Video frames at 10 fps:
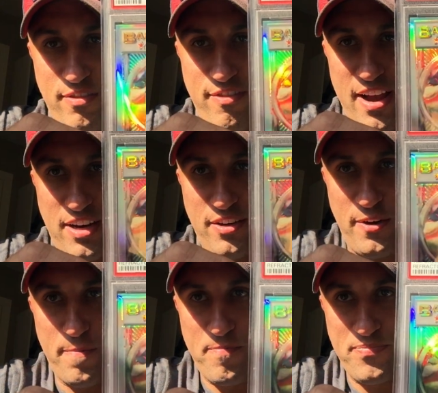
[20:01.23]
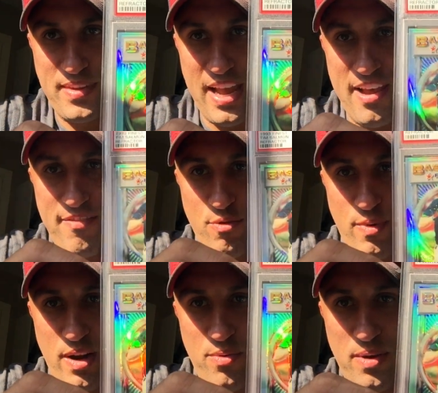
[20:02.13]
Refractor. I have a
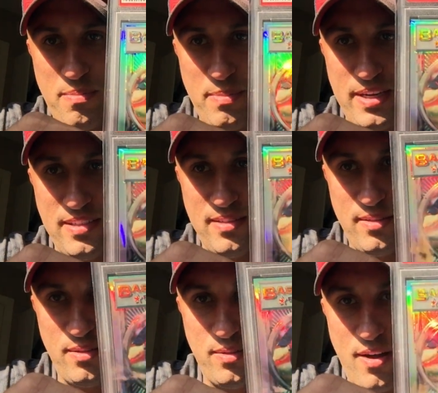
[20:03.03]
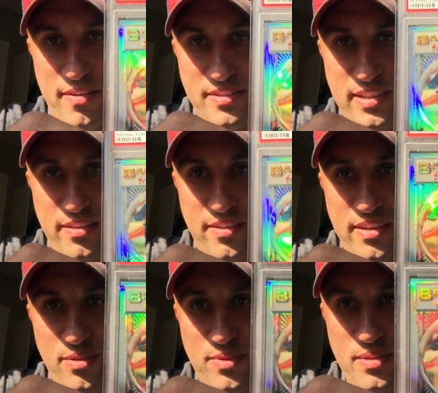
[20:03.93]
rare one, but it's a little off-centered.
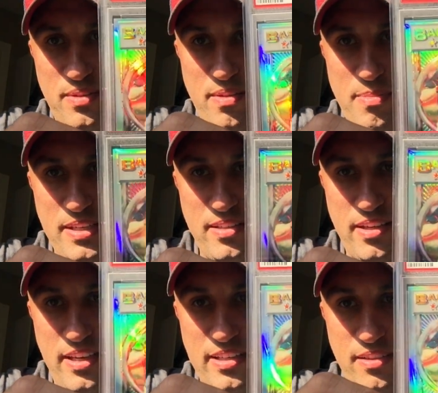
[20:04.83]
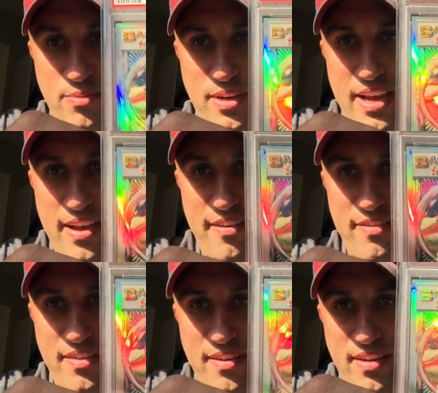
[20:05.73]
This one's the best condition one I
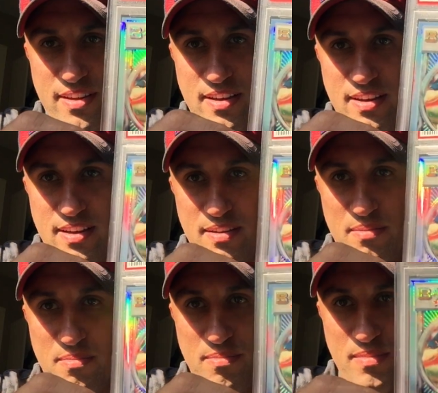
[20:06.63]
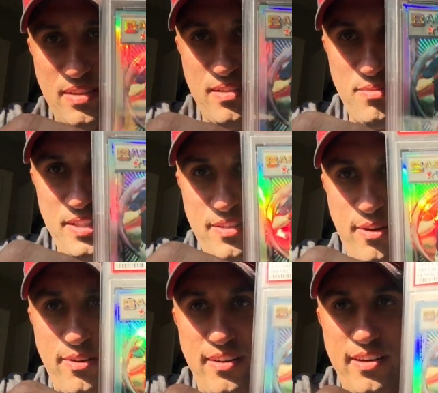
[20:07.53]
have. This is what
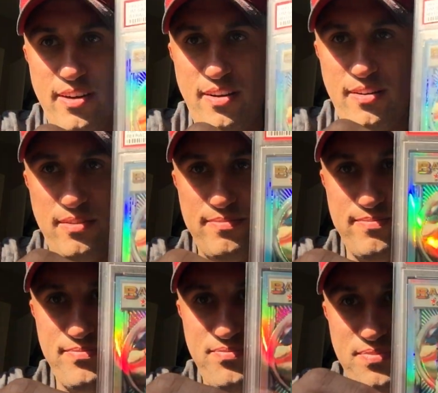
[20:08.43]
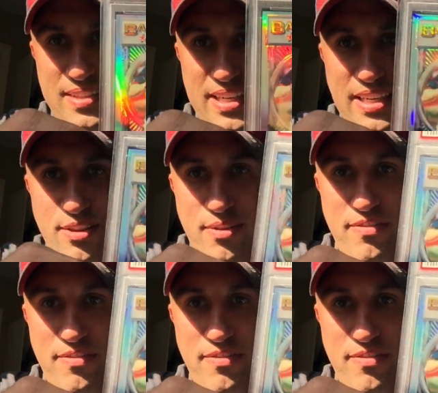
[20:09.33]
started it all. 93